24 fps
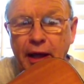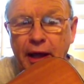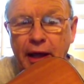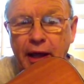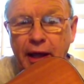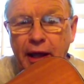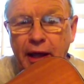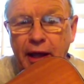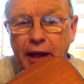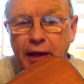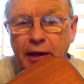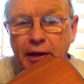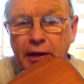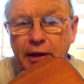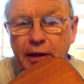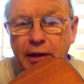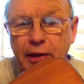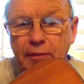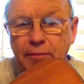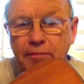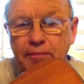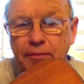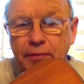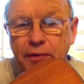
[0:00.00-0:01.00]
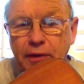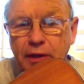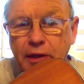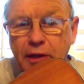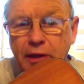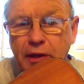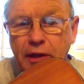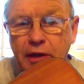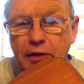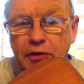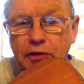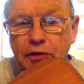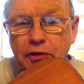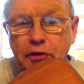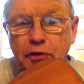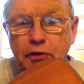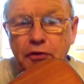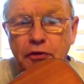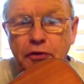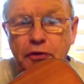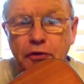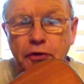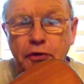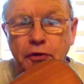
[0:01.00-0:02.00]
and get you
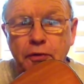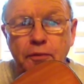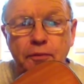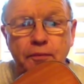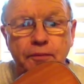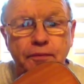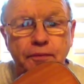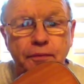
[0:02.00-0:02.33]
used to